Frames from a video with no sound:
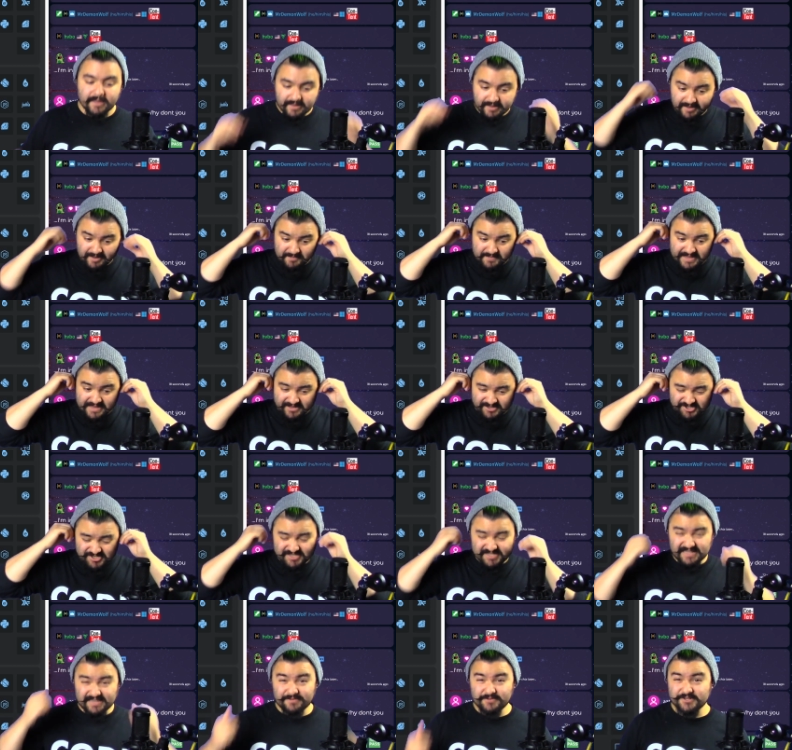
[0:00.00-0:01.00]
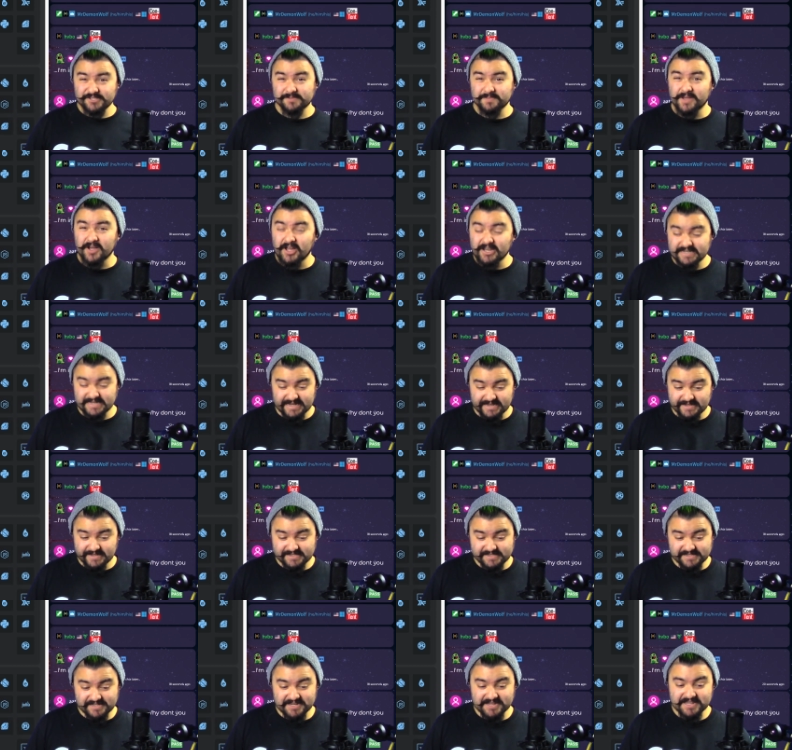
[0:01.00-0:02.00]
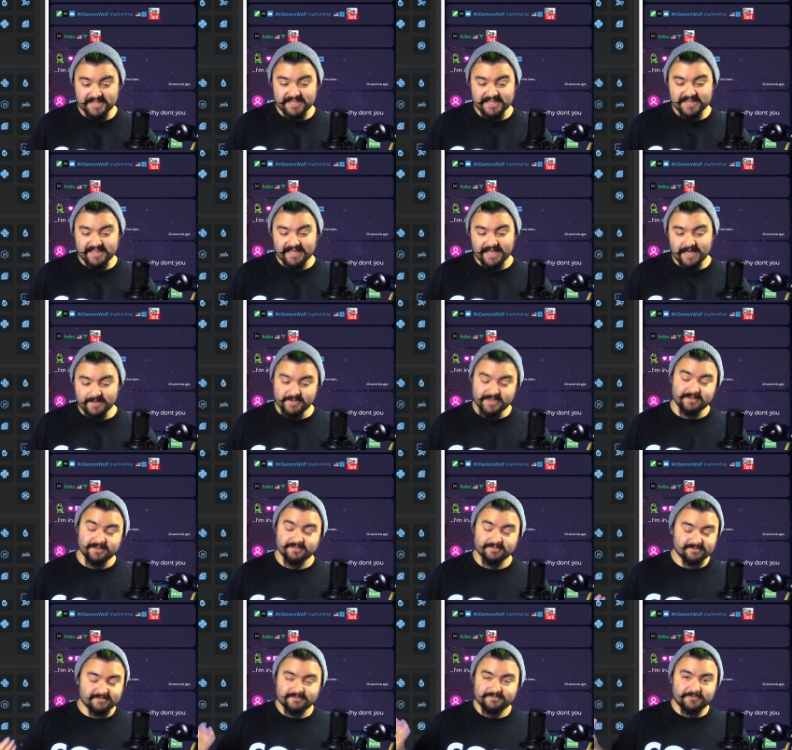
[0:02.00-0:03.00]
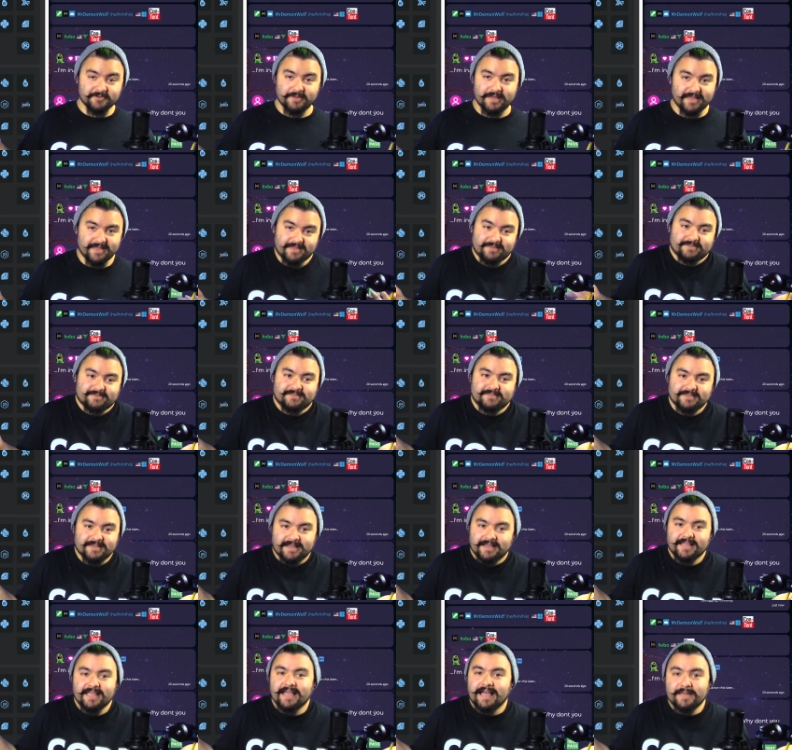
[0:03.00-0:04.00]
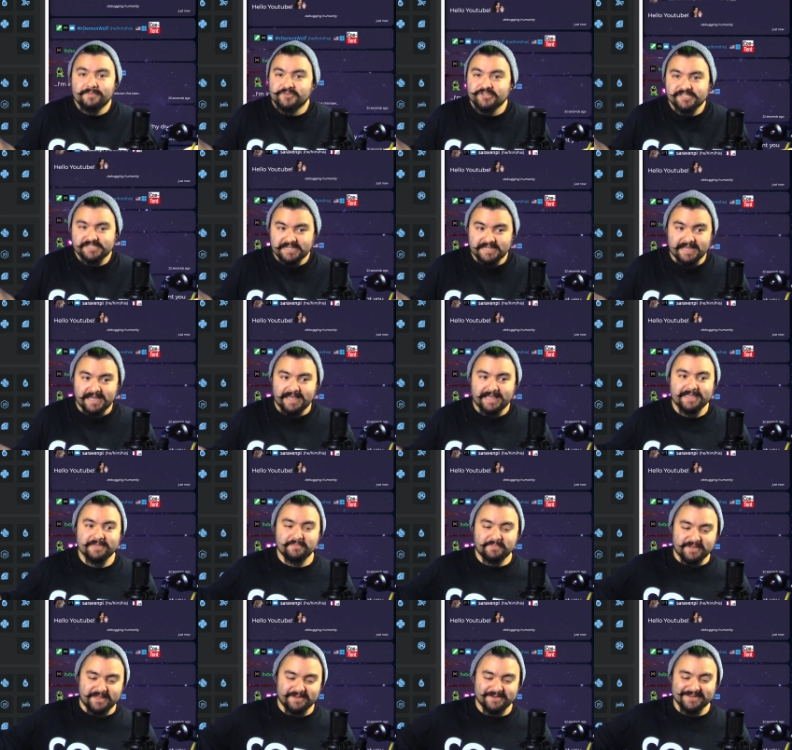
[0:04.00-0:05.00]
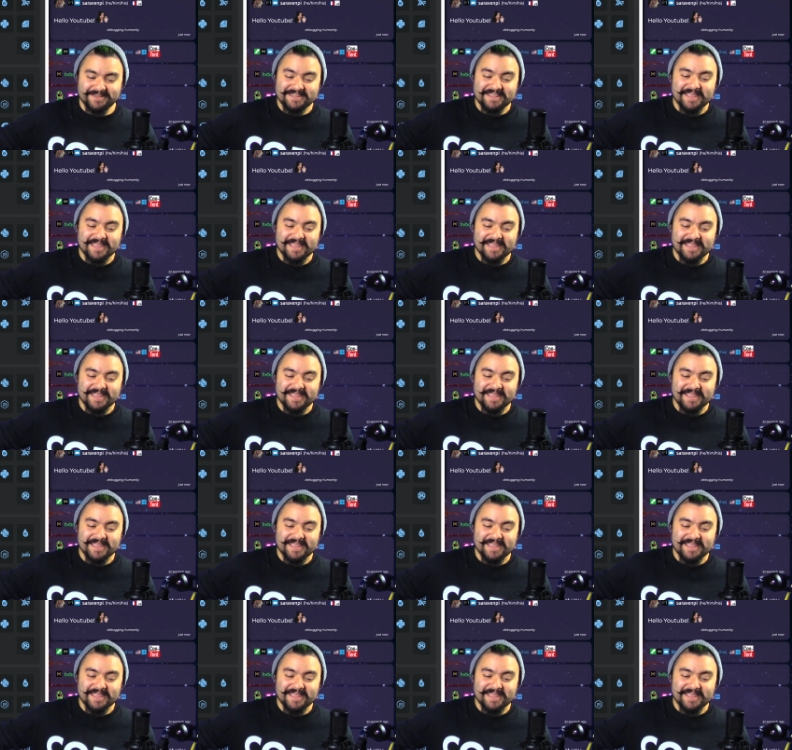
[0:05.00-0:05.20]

Um, and just to give you some context, I mean, for I'm just a guy, but